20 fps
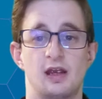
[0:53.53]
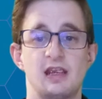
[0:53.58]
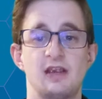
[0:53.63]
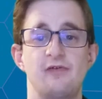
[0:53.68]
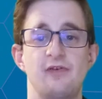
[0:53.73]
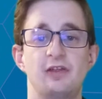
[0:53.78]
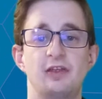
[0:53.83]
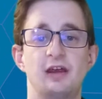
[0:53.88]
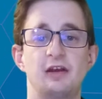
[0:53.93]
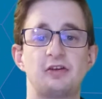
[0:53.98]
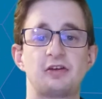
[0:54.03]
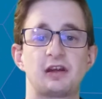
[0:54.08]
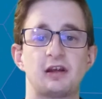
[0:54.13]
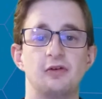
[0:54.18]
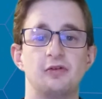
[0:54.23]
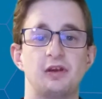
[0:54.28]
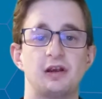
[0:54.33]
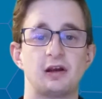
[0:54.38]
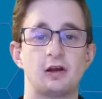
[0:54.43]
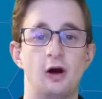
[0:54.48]
Even their
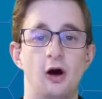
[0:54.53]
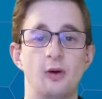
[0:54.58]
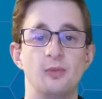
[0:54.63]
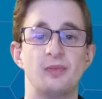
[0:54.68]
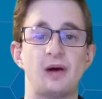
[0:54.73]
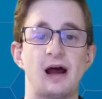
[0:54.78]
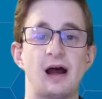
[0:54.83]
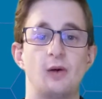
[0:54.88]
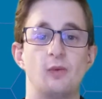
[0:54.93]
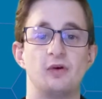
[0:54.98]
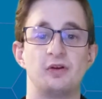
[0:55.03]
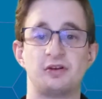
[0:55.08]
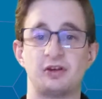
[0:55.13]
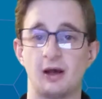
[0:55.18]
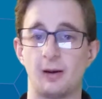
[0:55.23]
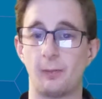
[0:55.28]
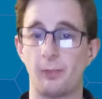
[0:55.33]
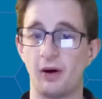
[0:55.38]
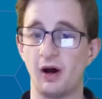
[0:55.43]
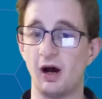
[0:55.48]
skills in combat were
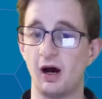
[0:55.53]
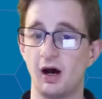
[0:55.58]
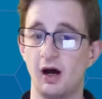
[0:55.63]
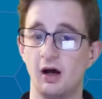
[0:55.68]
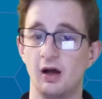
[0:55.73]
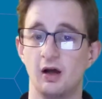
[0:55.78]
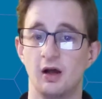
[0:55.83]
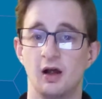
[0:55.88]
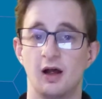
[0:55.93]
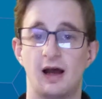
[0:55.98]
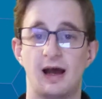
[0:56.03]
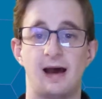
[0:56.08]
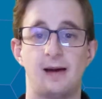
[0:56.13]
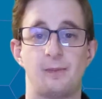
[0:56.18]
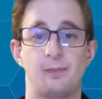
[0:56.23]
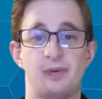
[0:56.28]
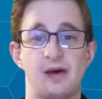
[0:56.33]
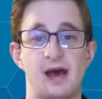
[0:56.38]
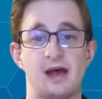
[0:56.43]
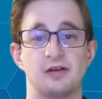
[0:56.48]
subpar
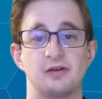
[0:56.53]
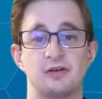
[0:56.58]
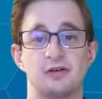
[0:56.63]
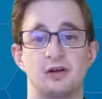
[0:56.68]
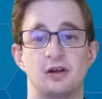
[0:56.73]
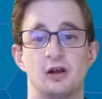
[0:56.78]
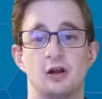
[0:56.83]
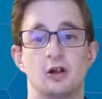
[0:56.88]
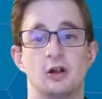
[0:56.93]
at best,